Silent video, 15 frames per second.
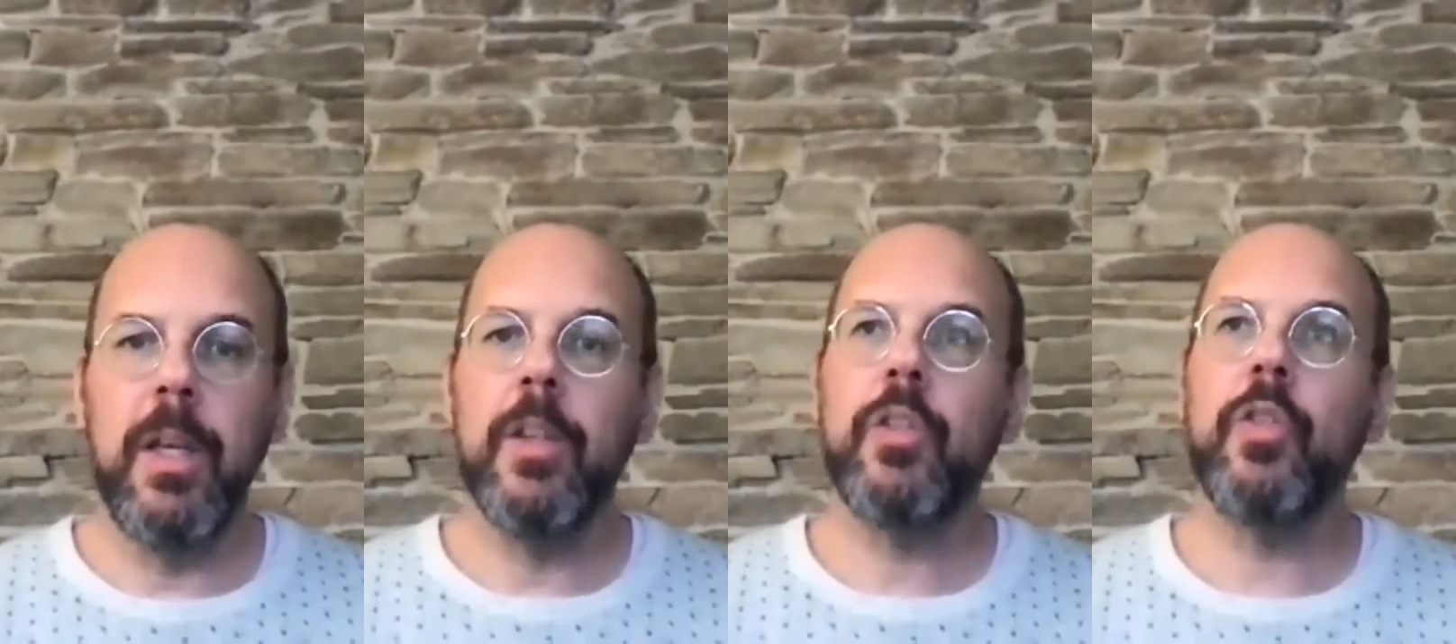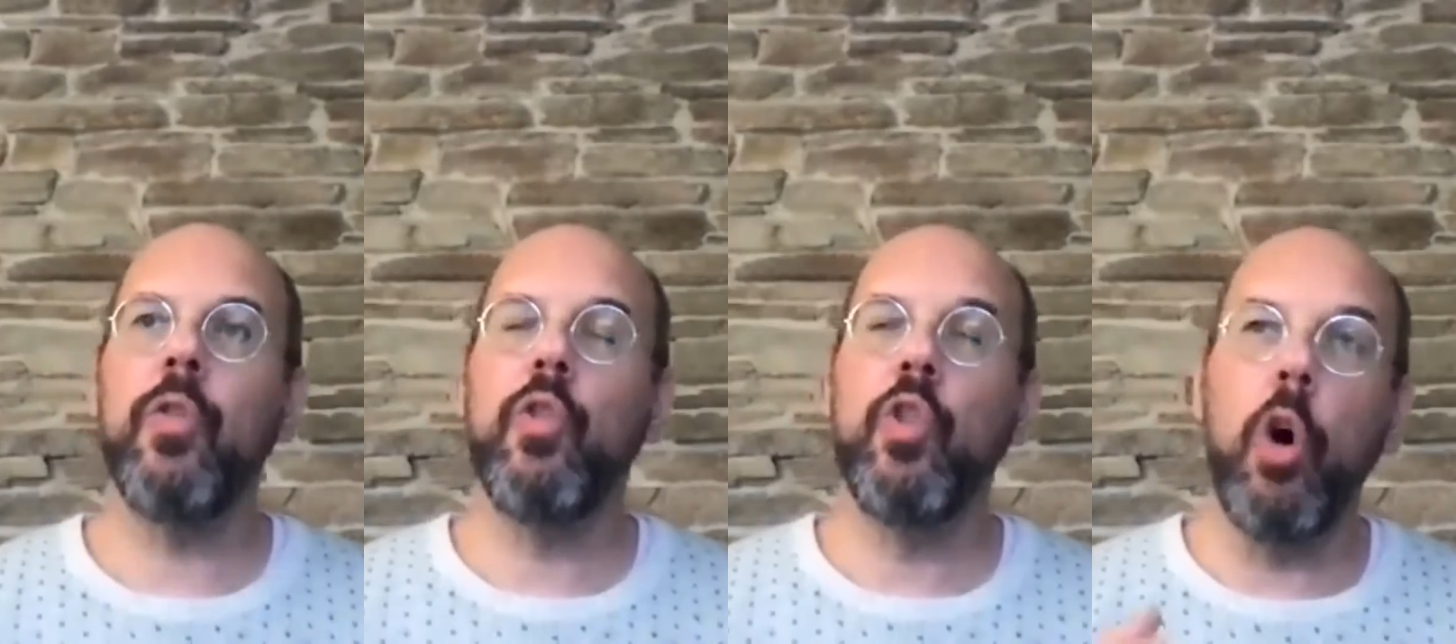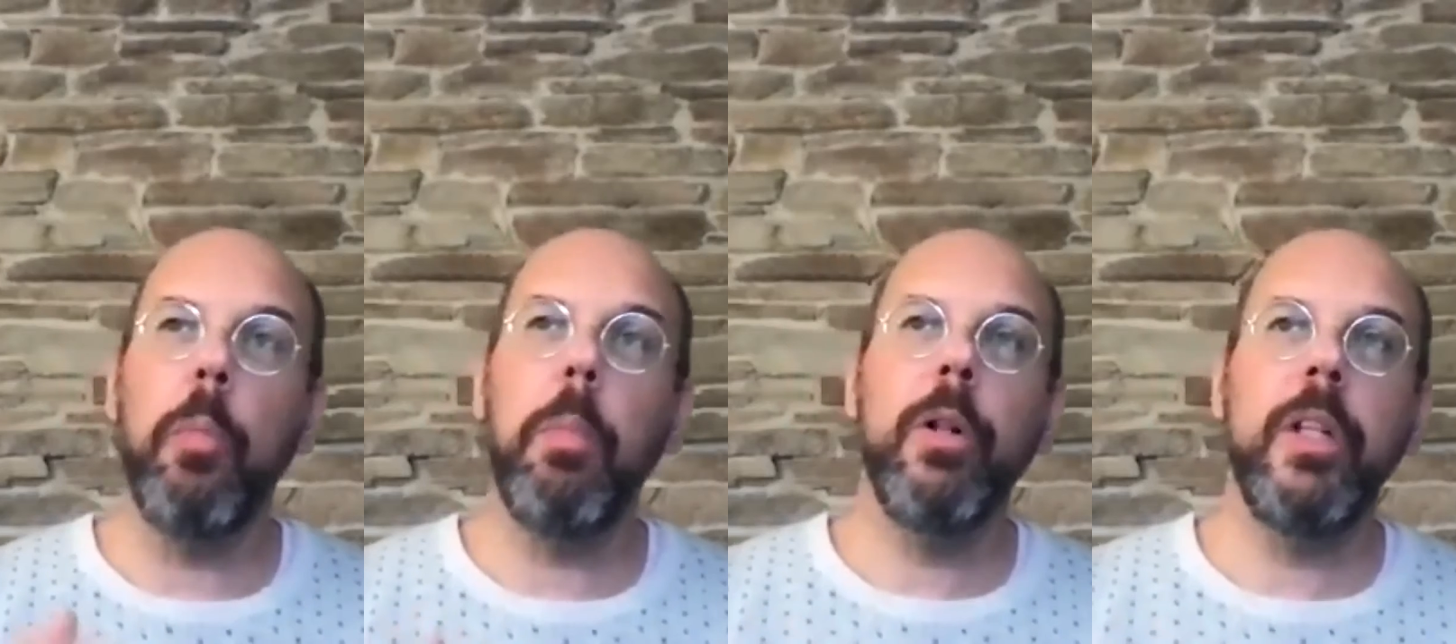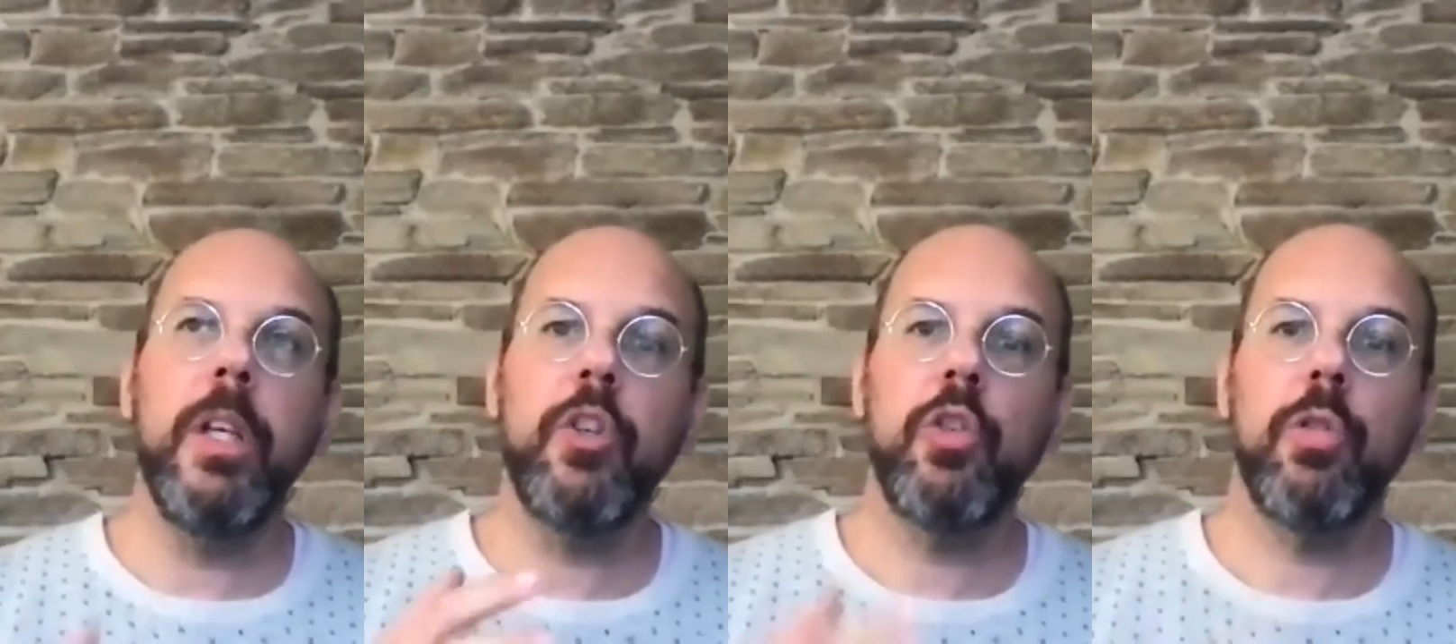so
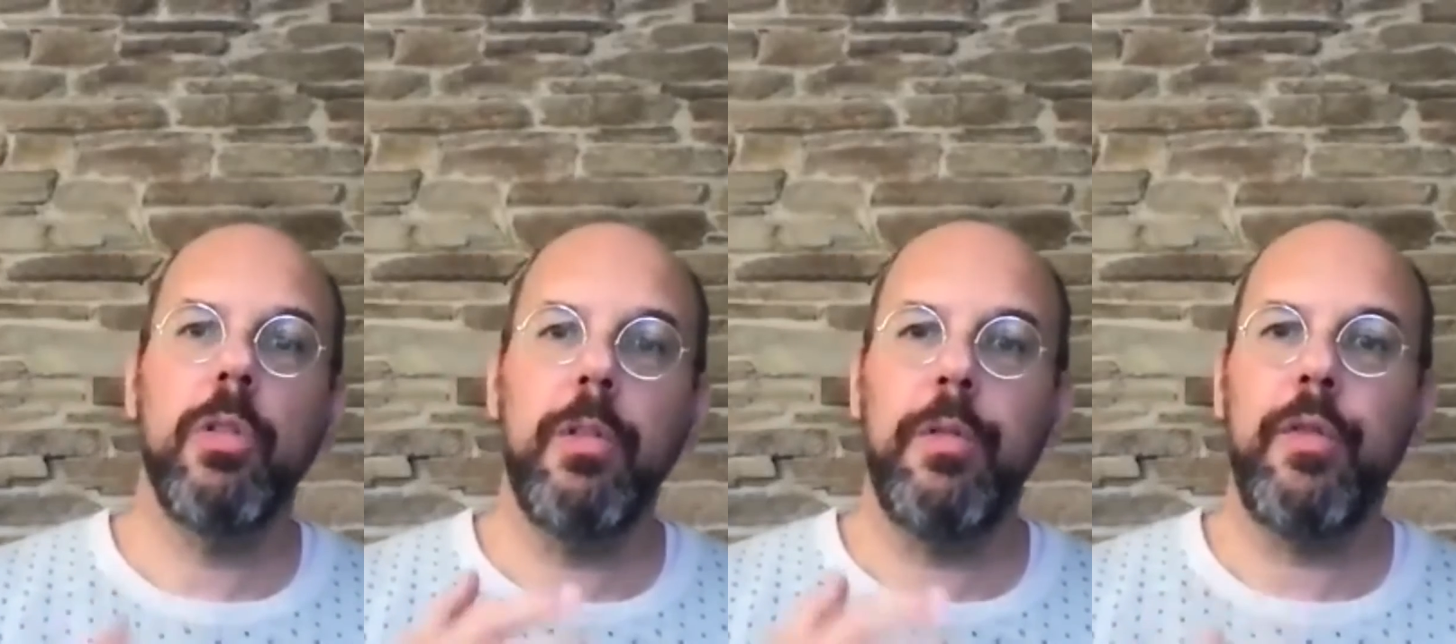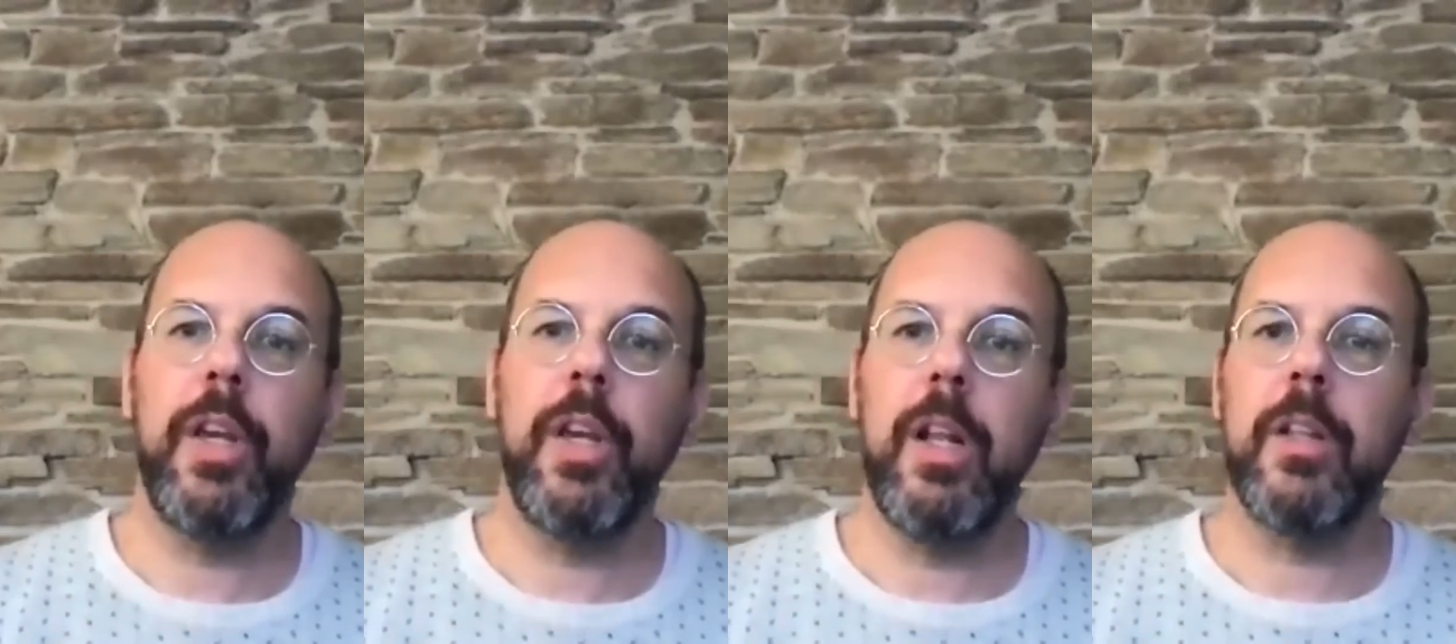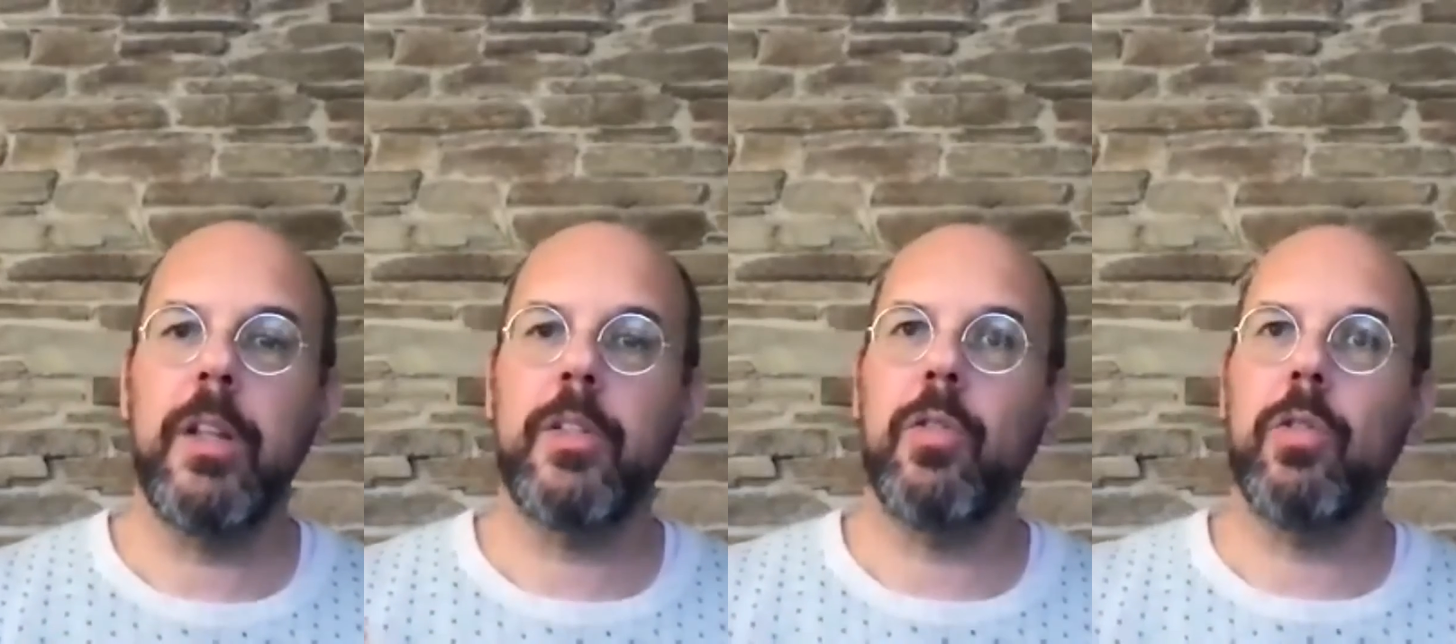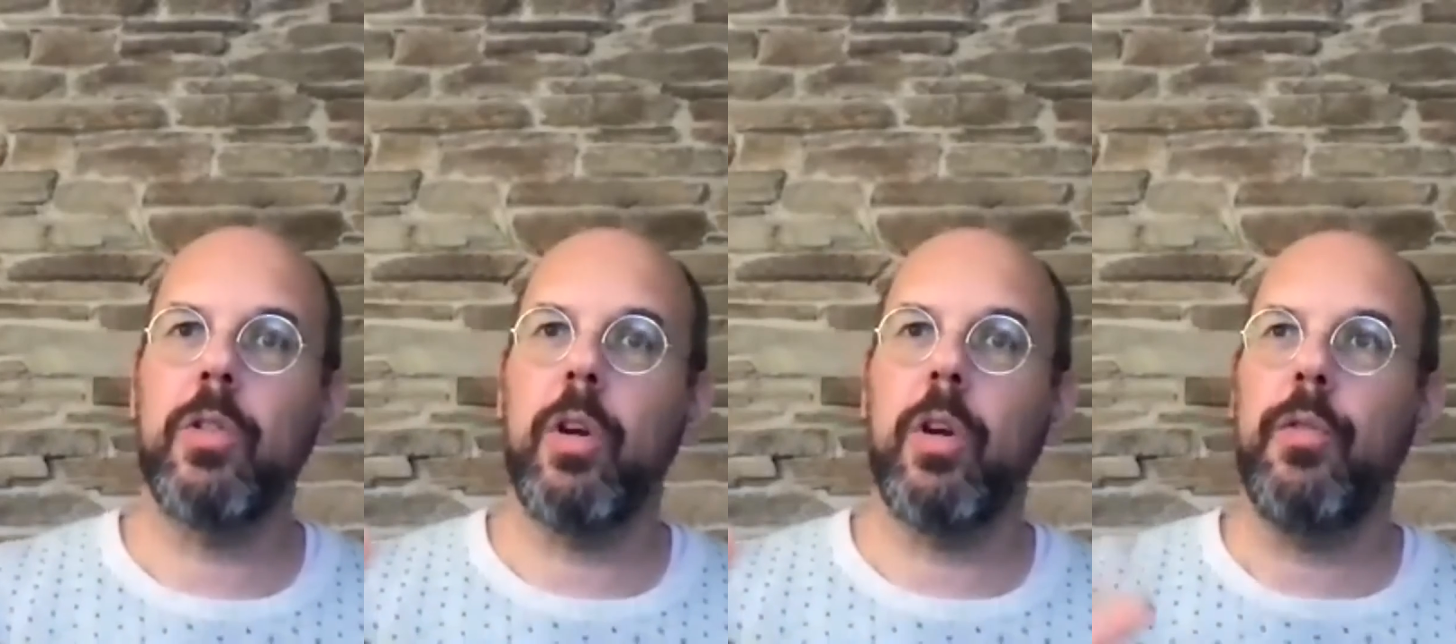nobody should feel
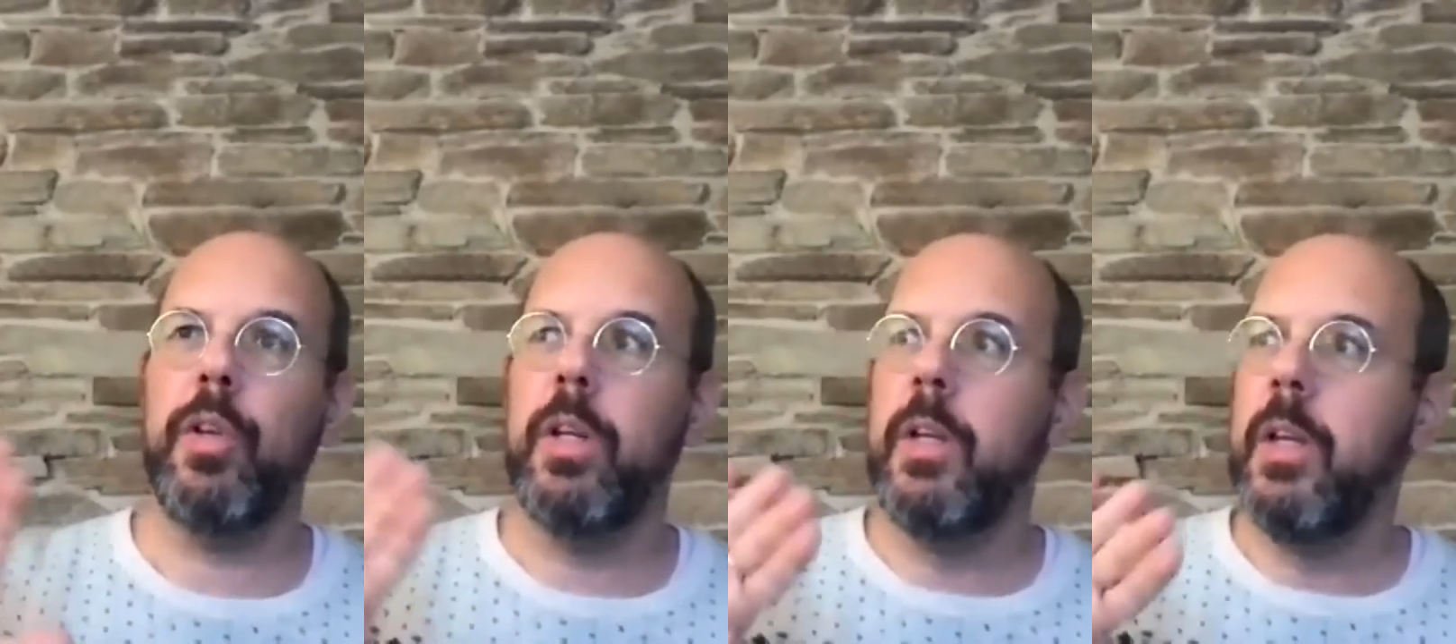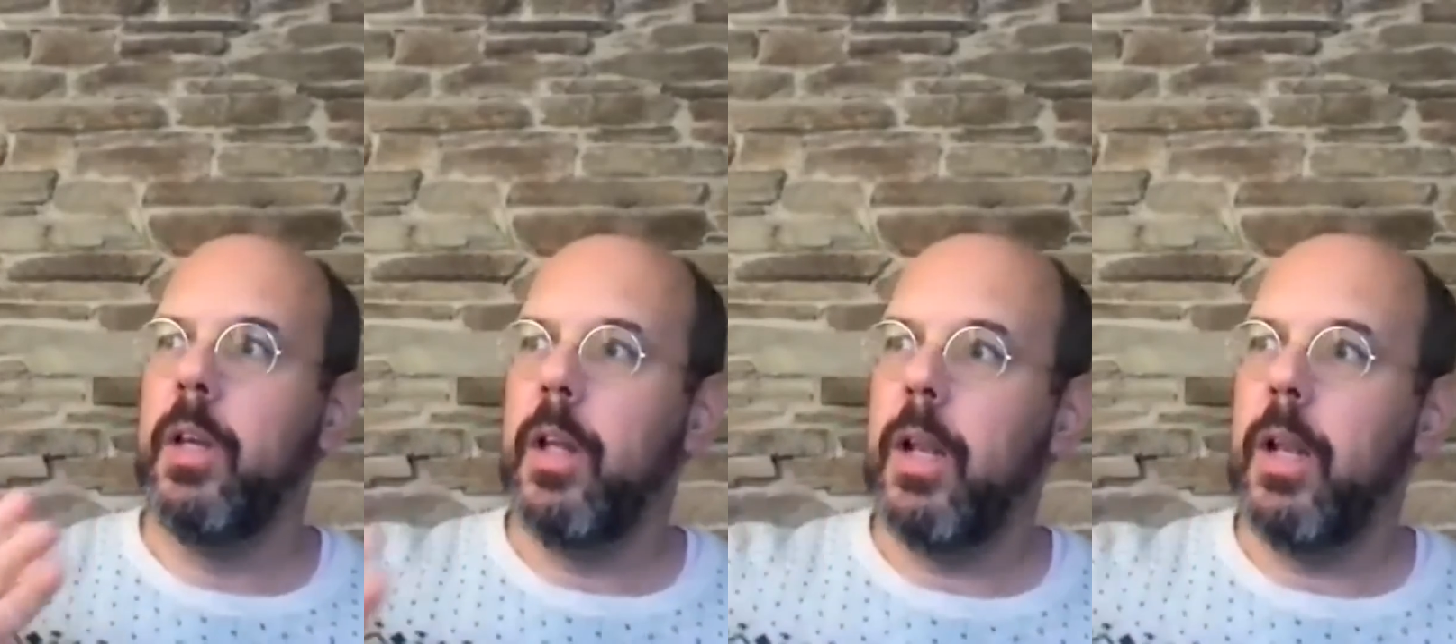sort of